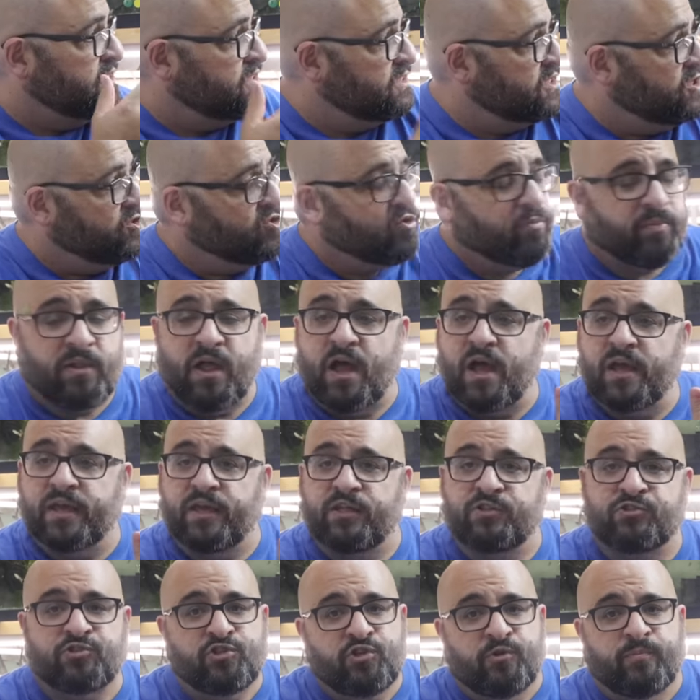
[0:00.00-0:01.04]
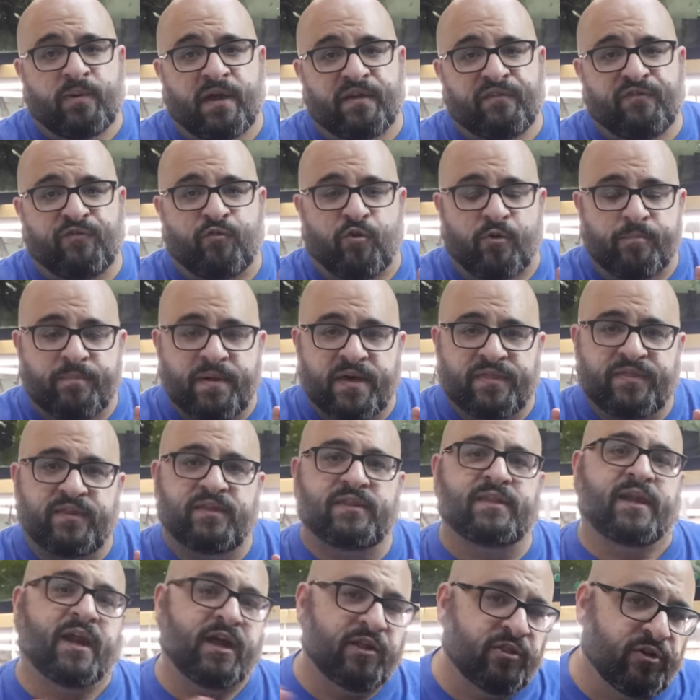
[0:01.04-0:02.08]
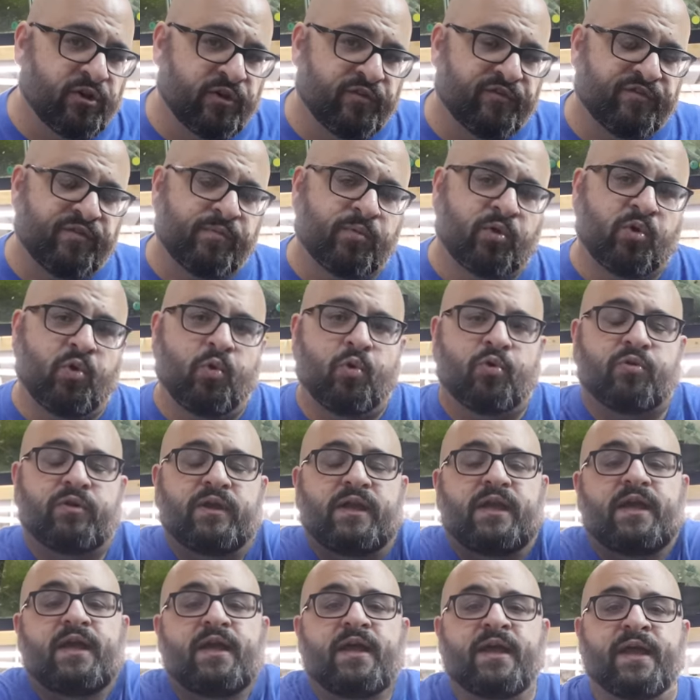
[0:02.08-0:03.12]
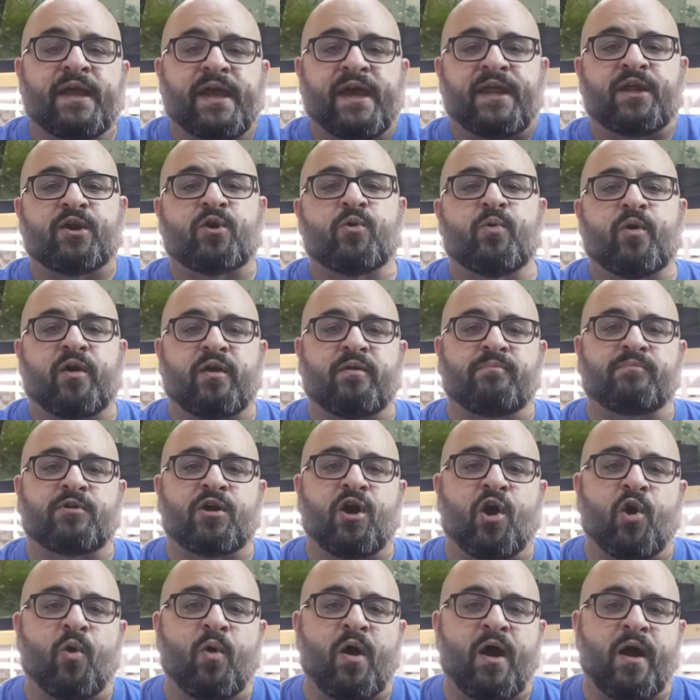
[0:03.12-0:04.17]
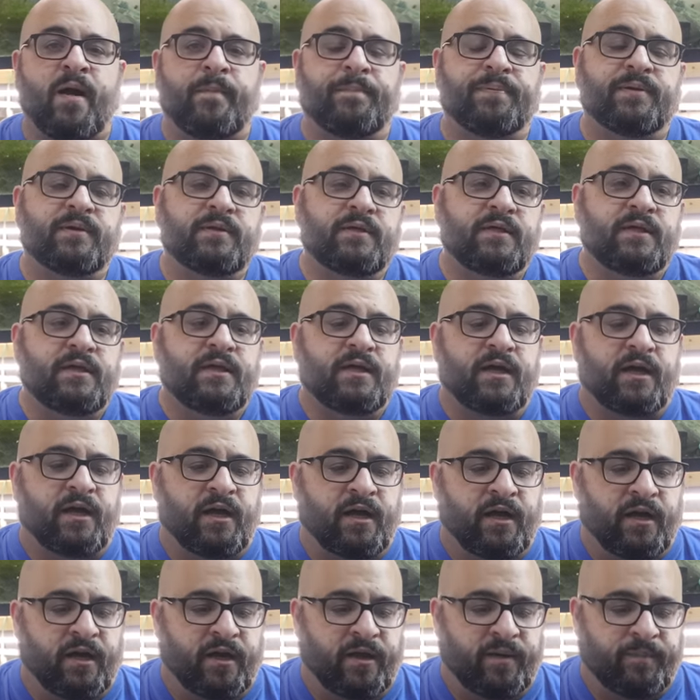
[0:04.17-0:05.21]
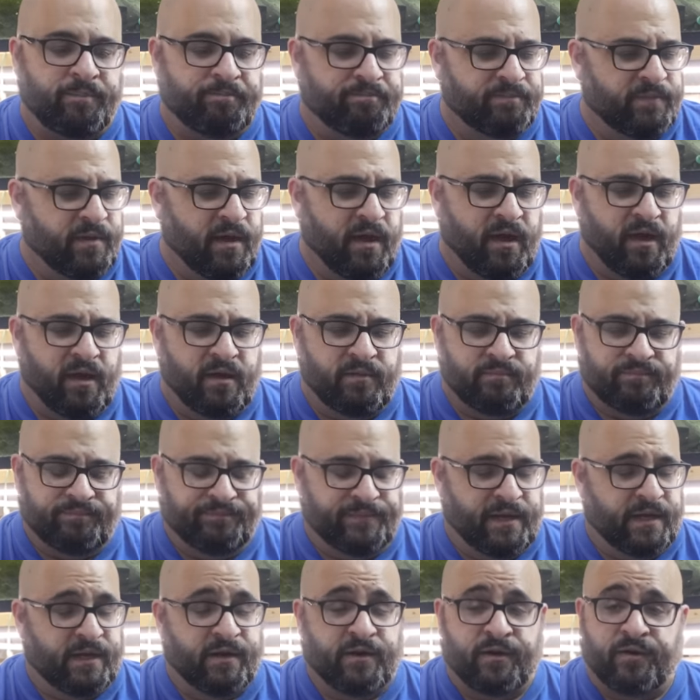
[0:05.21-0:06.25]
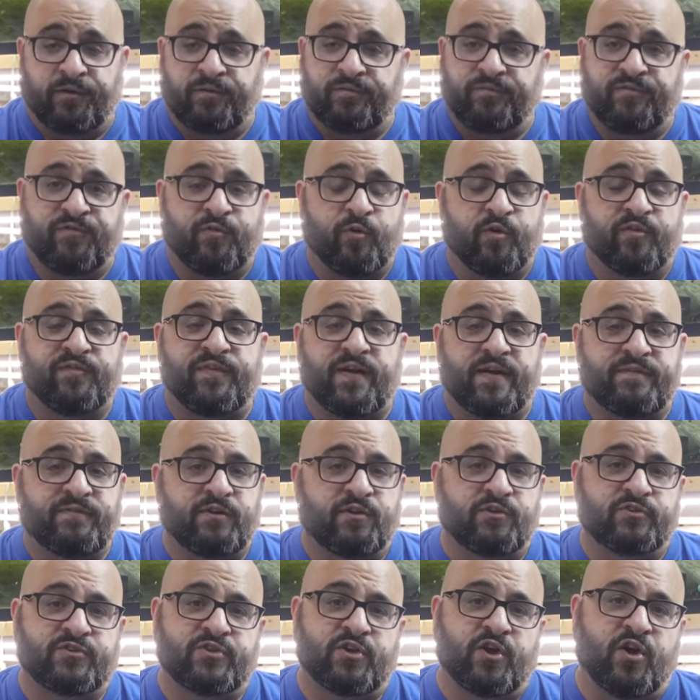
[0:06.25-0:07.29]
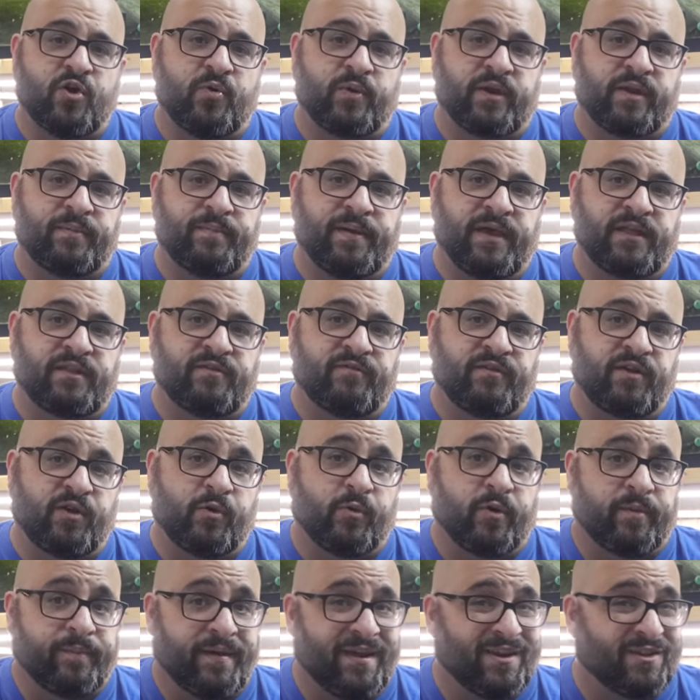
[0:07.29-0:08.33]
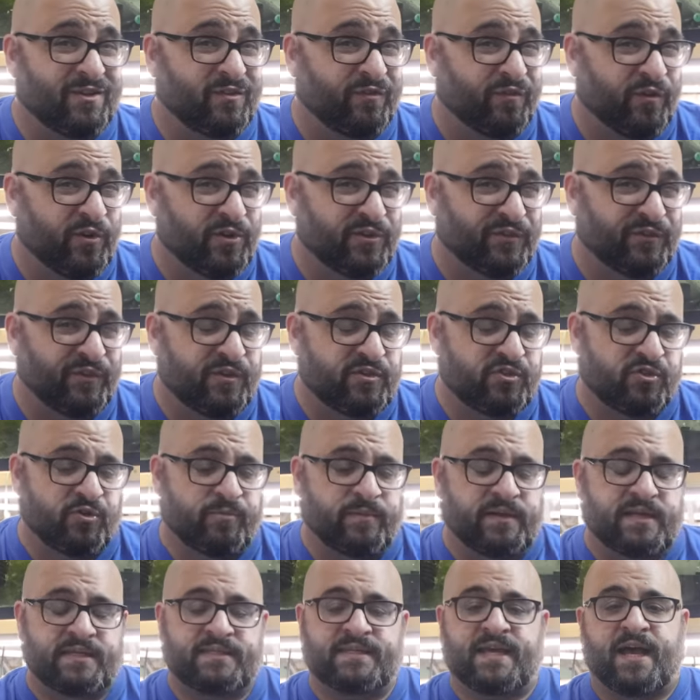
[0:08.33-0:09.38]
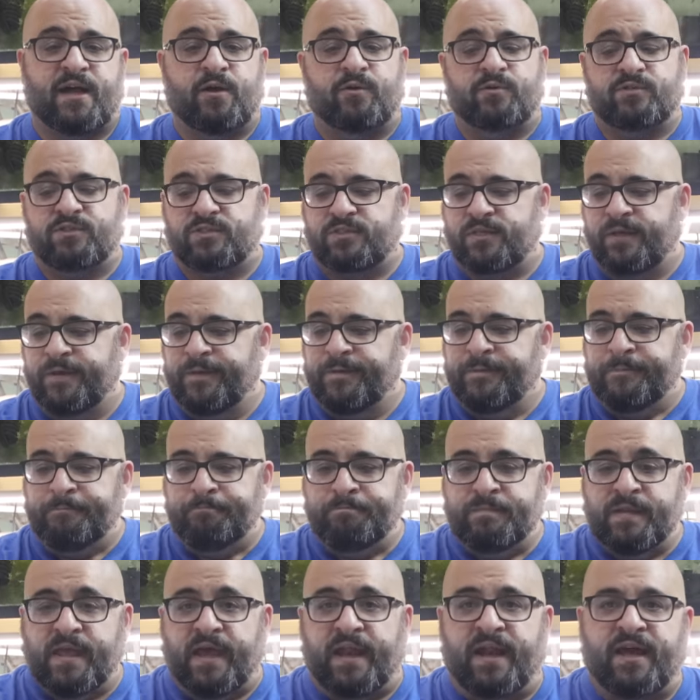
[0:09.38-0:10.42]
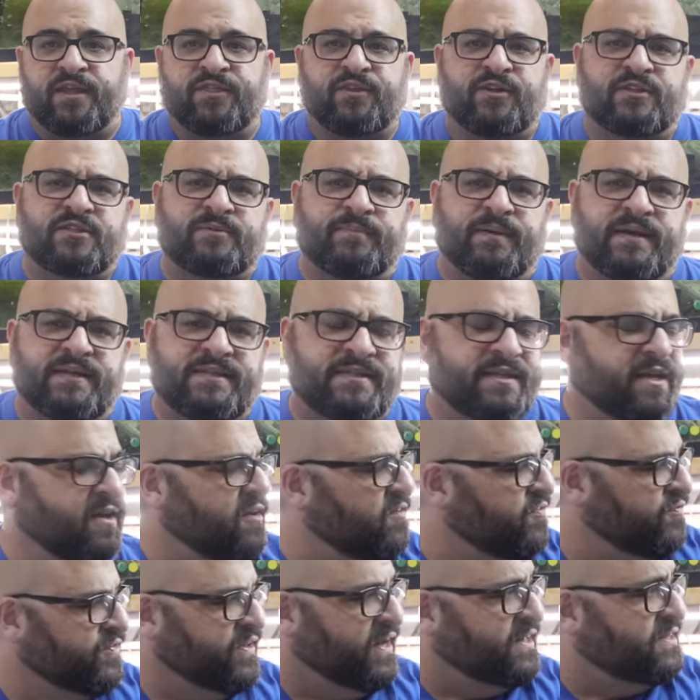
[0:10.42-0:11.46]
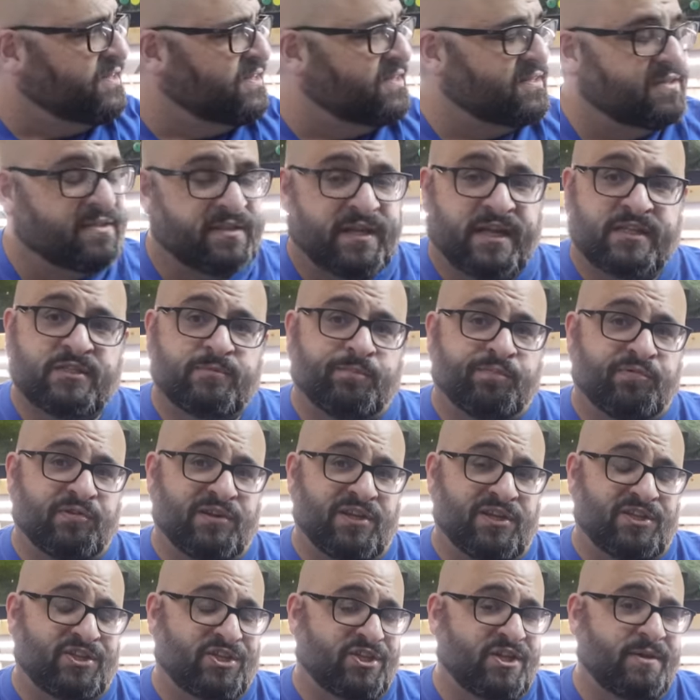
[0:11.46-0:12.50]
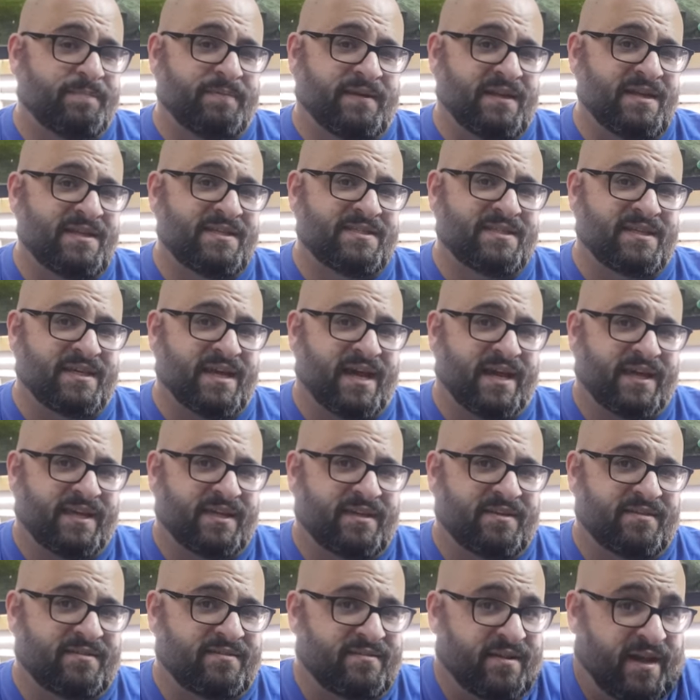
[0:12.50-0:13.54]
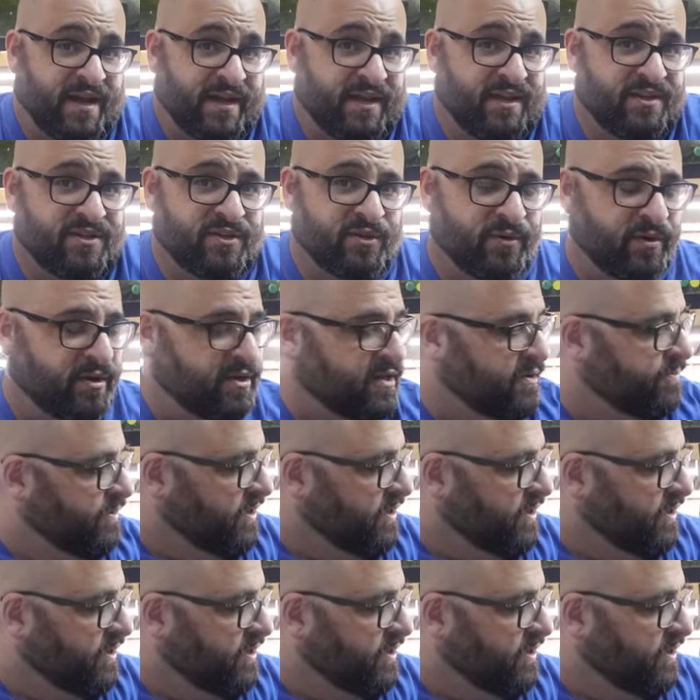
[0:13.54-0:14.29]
cinder block and 2x4 method that I learned from Cory at Aquarium Co-op, I don't know, 4 or 5 years ago when he made the video, when he made his first fish room in his house. And I thought to myself, that's pretty cheap and easy. I can do it. I